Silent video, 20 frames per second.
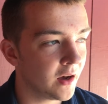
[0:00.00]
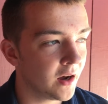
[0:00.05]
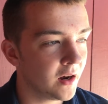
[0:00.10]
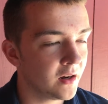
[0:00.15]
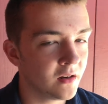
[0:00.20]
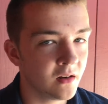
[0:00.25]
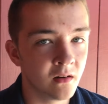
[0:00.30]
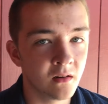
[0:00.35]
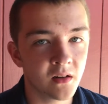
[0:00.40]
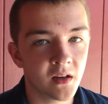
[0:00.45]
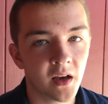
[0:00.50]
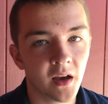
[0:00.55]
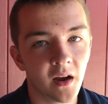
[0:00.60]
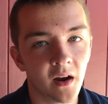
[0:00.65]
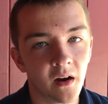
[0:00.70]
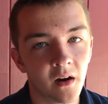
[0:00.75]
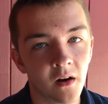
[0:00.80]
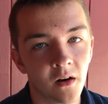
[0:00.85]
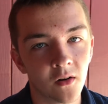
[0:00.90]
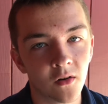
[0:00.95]
I didn't
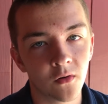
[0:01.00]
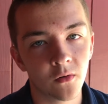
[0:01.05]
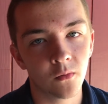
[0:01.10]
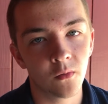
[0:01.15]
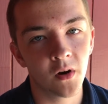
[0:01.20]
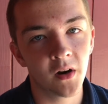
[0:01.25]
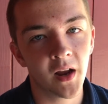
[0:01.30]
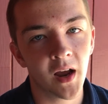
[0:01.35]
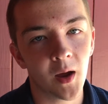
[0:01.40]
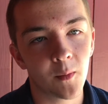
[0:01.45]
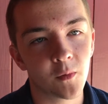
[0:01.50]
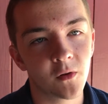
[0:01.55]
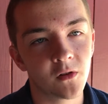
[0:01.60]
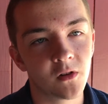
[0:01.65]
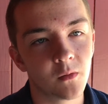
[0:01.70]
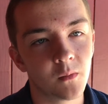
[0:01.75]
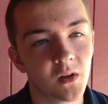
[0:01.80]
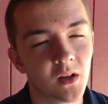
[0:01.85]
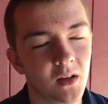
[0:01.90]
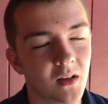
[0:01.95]
care what happened
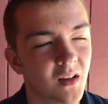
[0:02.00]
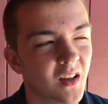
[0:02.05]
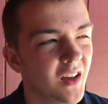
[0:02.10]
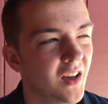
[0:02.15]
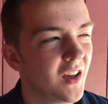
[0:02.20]
to me.